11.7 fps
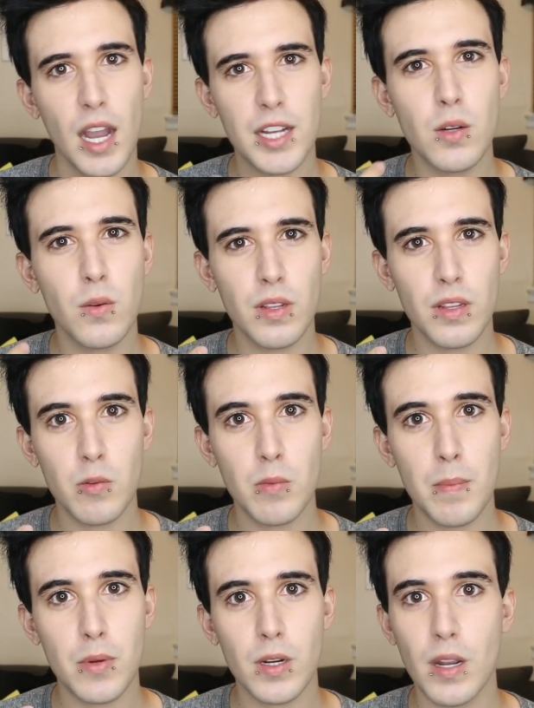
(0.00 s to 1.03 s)
I don't really
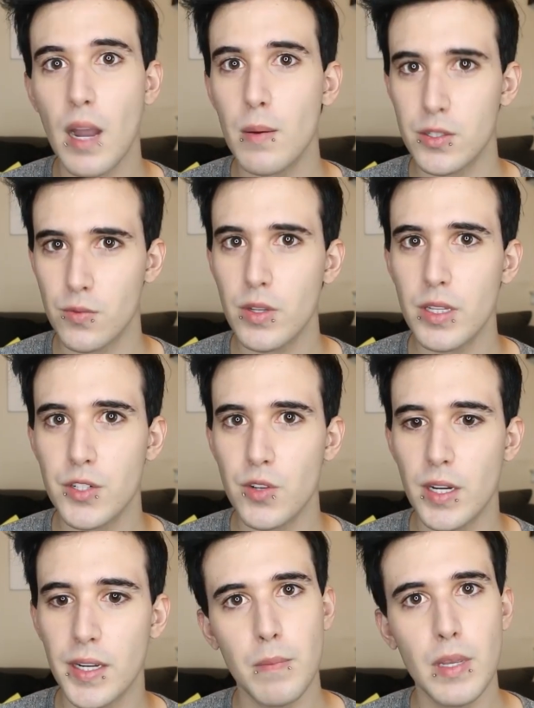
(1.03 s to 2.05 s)
remember, I was really
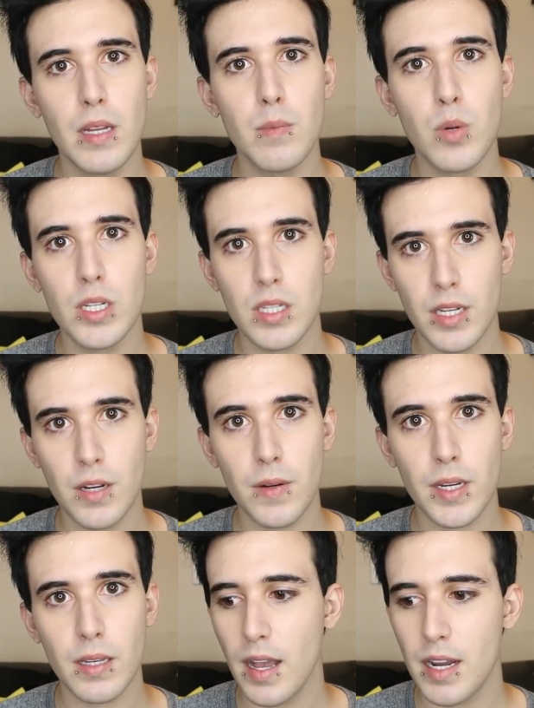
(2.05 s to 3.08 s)
drunk. Me and Brendon
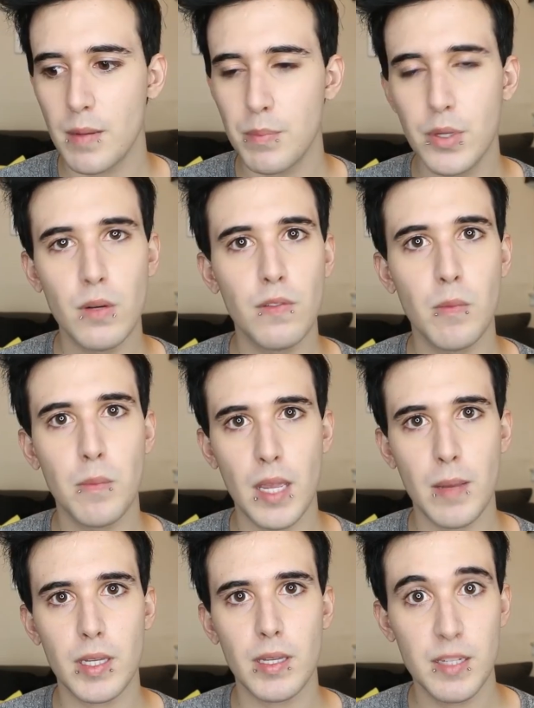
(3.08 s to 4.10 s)
Urie had a beautiful
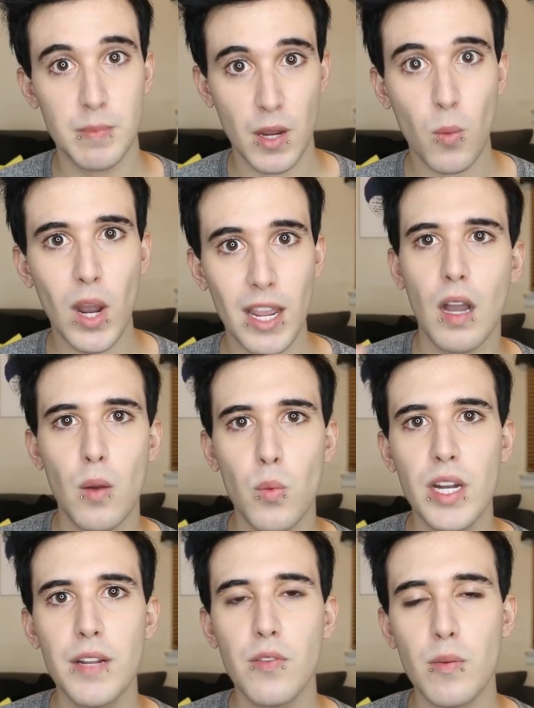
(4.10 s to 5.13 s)
baby. He's my wife. I'm
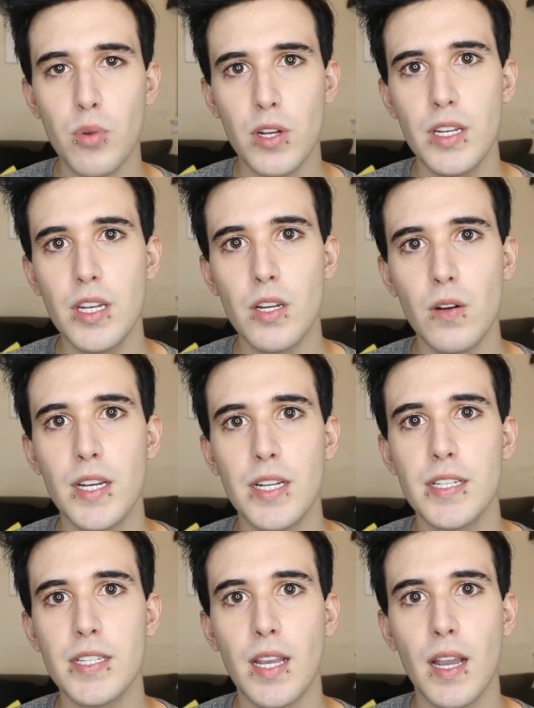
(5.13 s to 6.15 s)
waiting for Brendon Urie
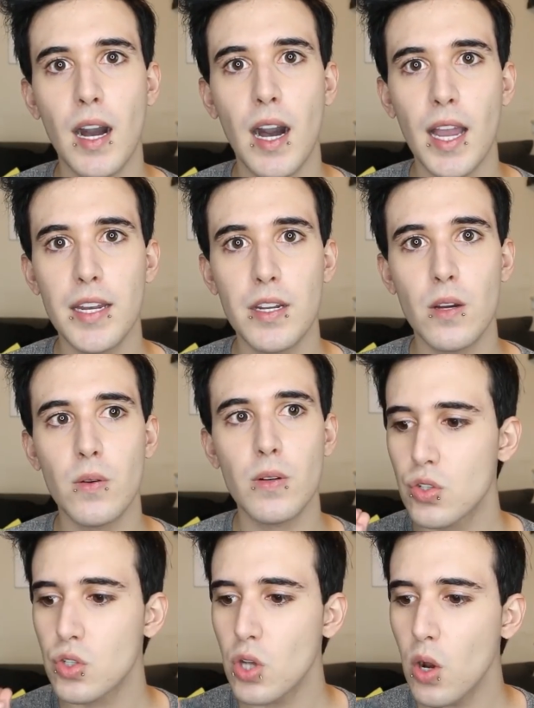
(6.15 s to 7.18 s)
to sing a high note
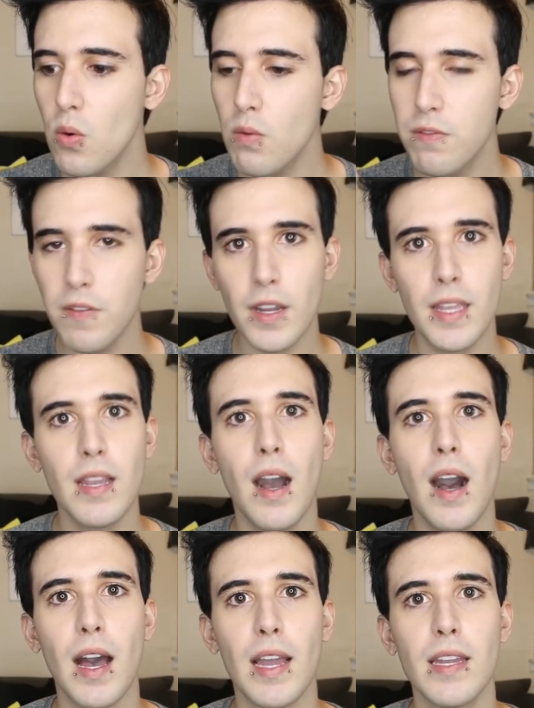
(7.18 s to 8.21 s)
so fucking
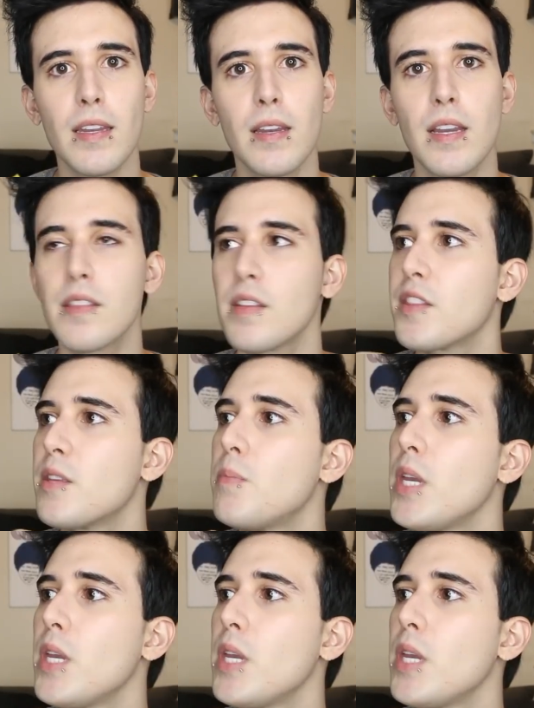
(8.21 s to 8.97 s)
high that the